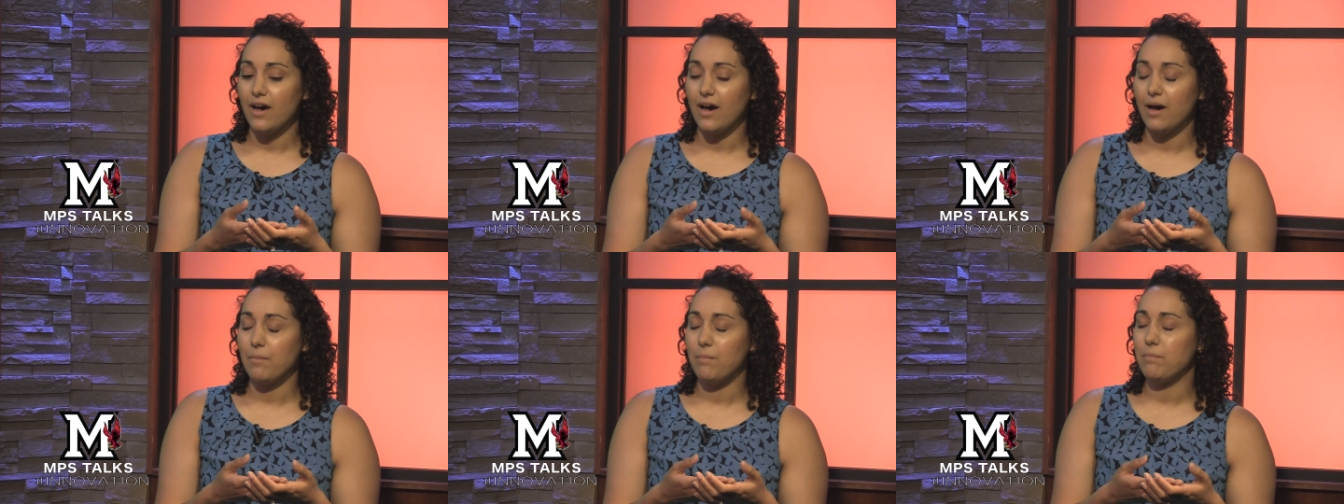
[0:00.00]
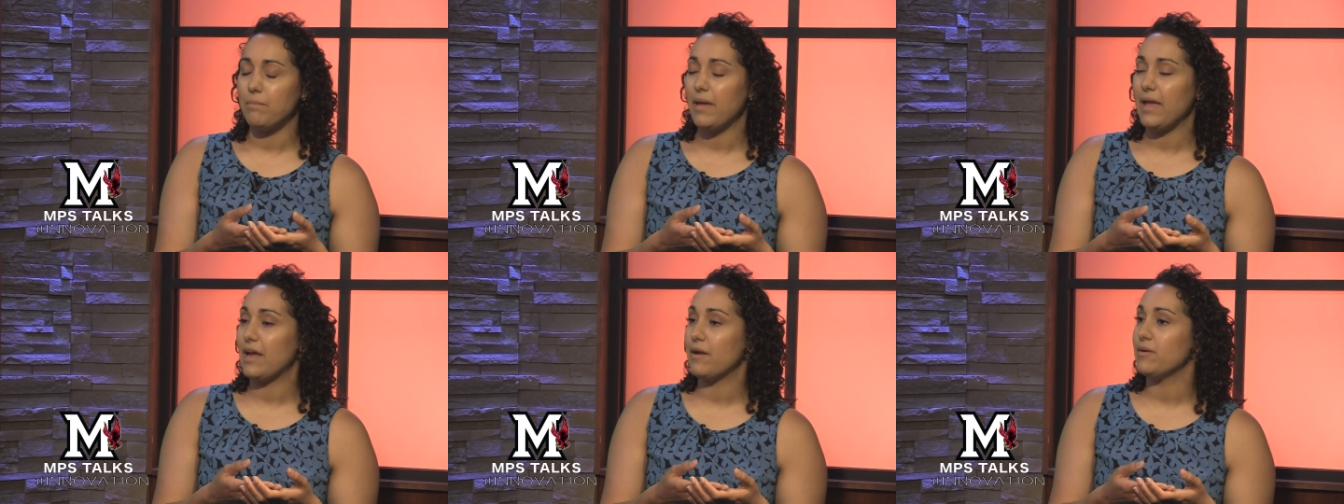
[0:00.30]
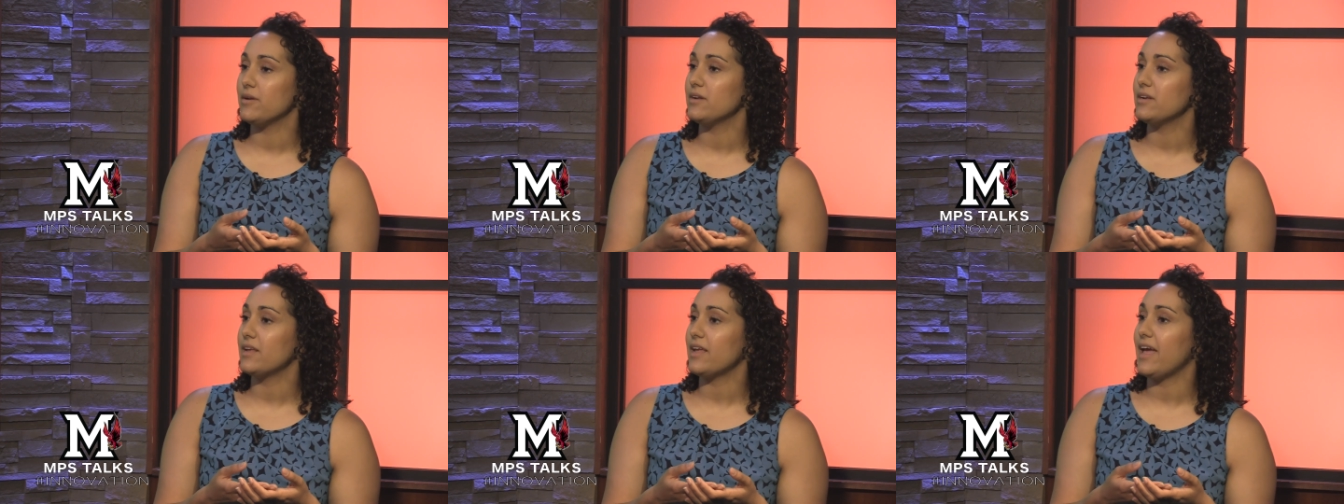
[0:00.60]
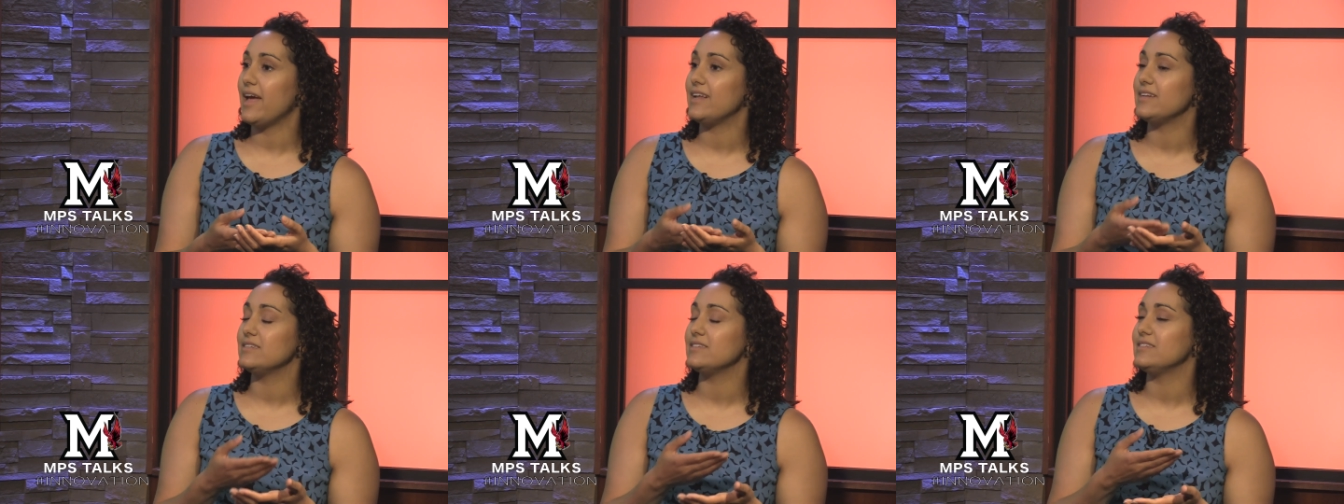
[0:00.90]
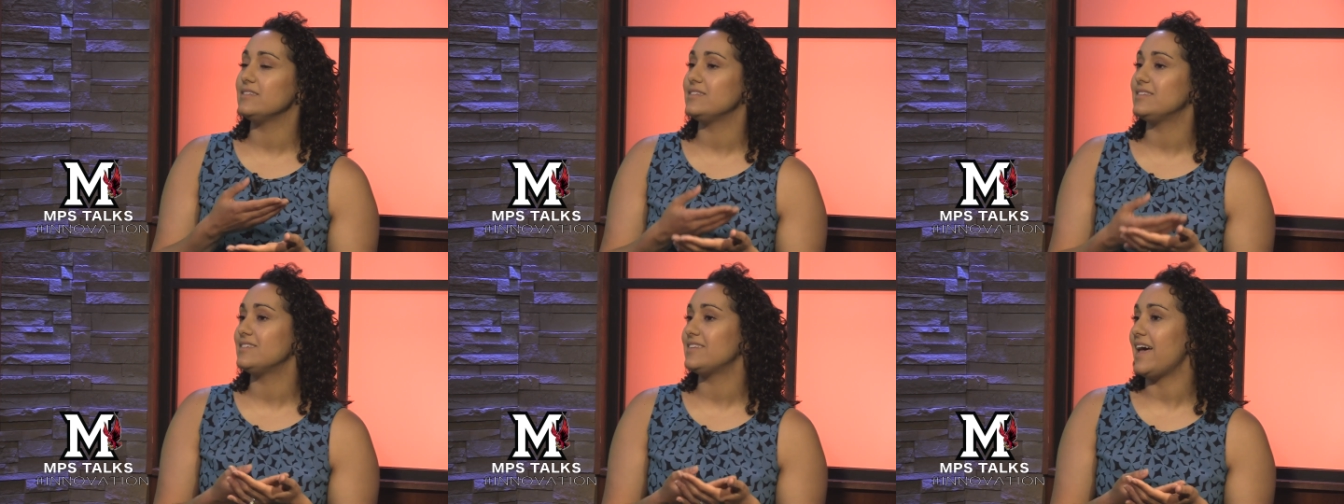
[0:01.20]
a parent can
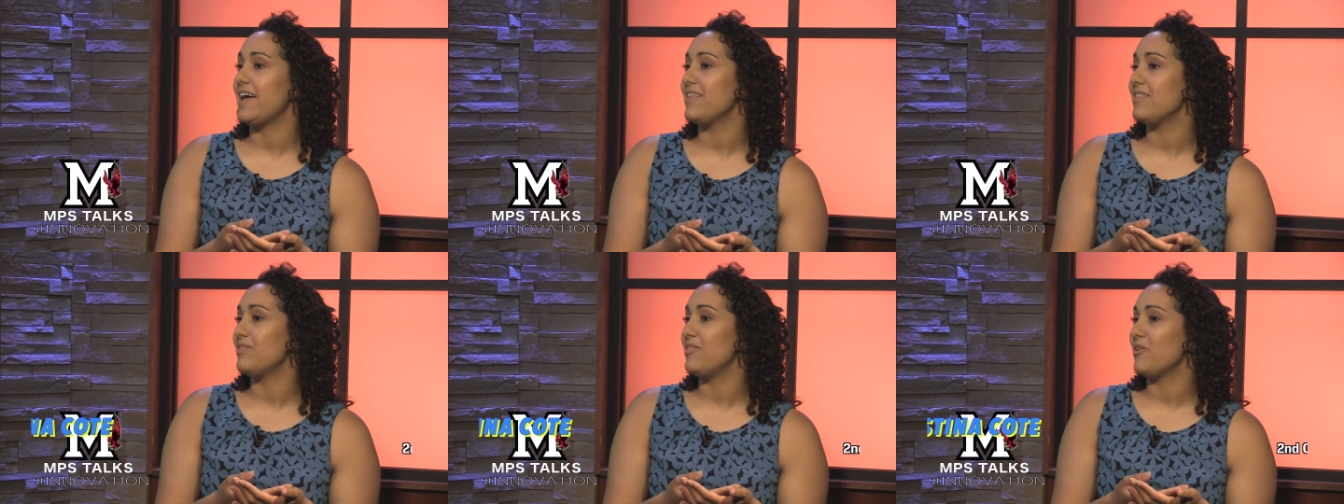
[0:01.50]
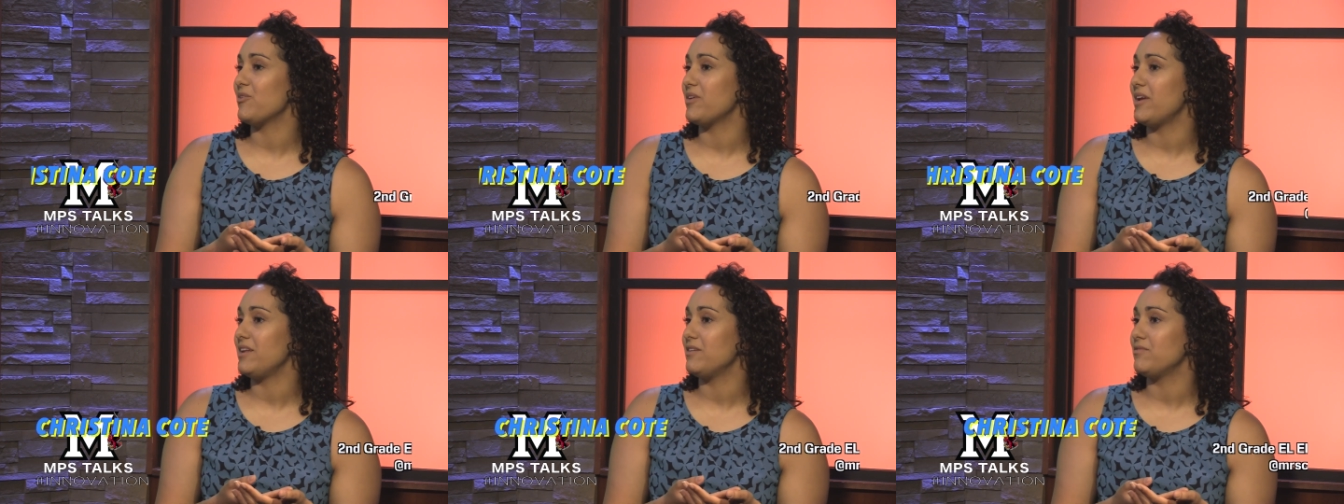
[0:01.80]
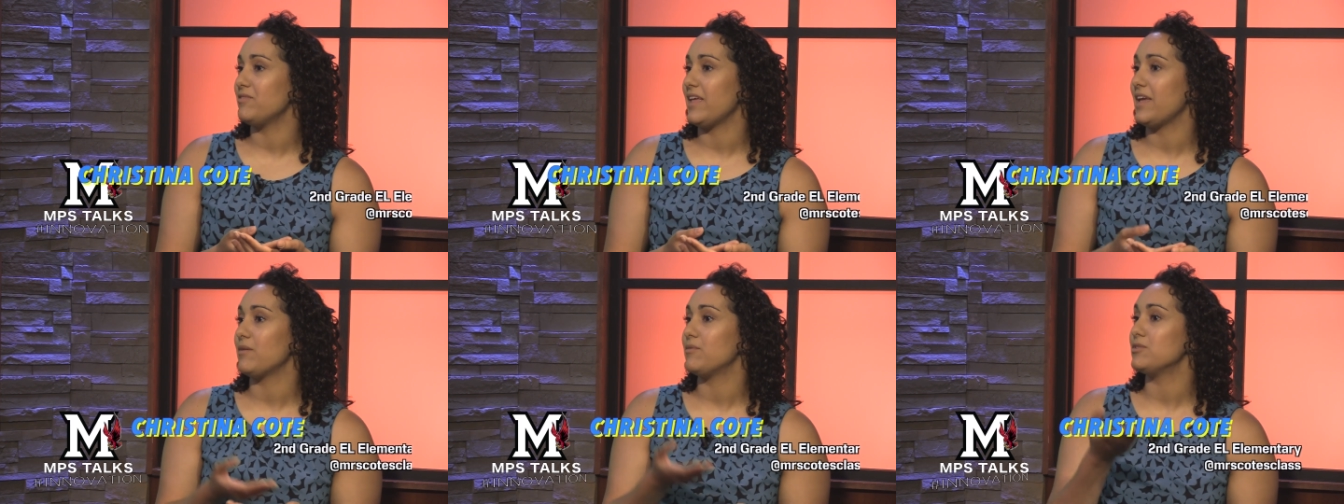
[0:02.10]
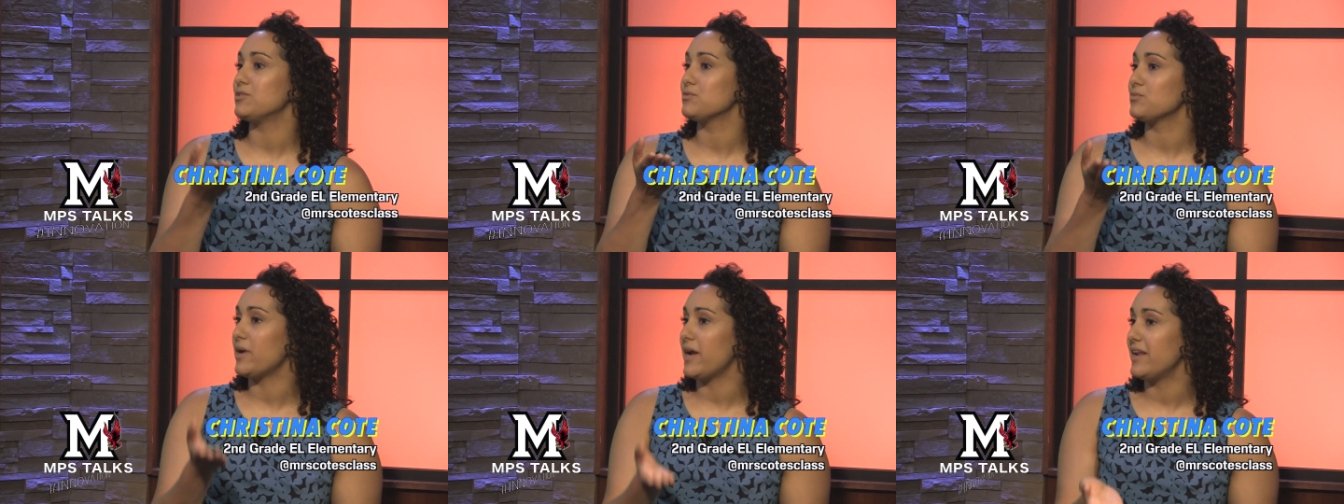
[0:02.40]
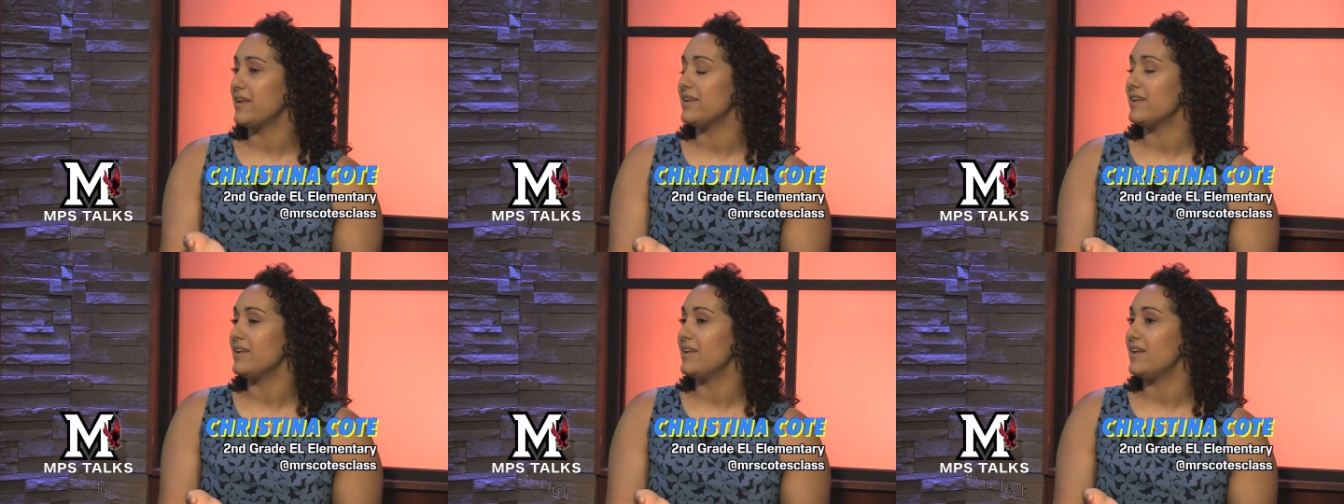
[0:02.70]
set their native language right